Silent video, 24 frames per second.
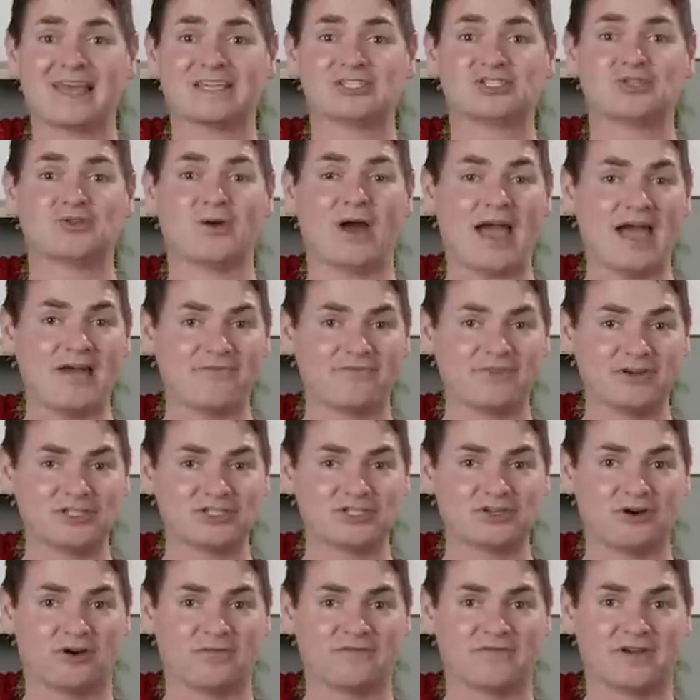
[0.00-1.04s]
as your
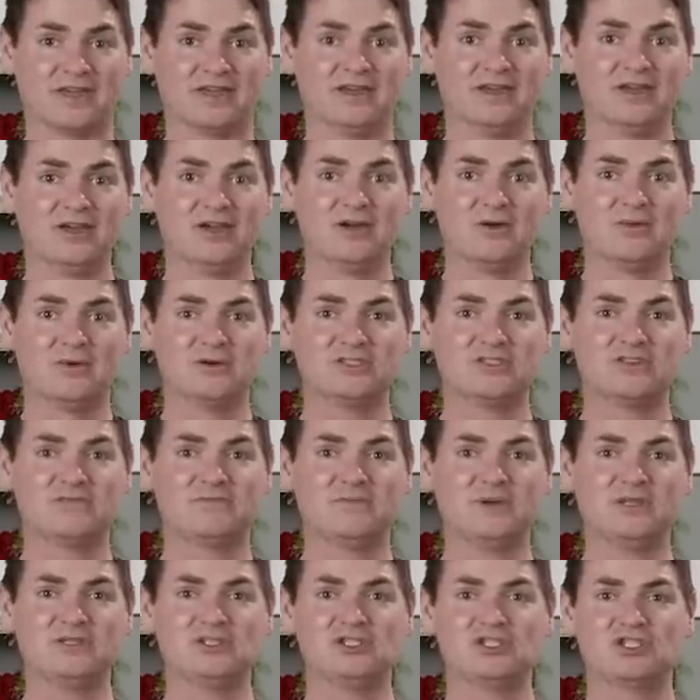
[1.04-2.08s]
average coffee, which
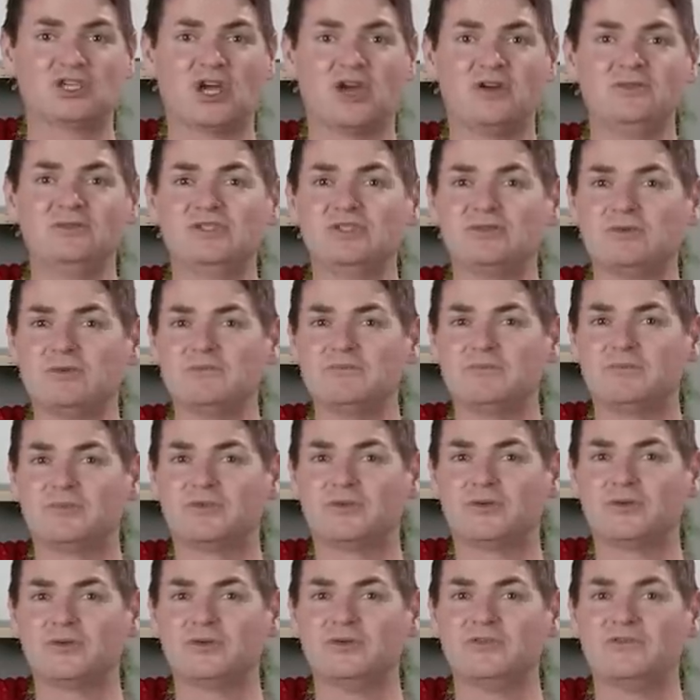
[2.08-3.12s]
have been shown to
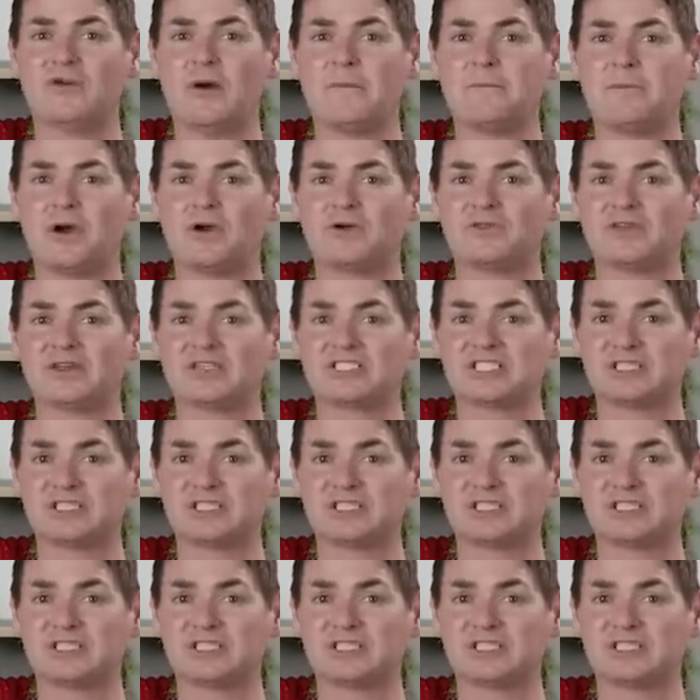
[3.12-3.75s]
improve both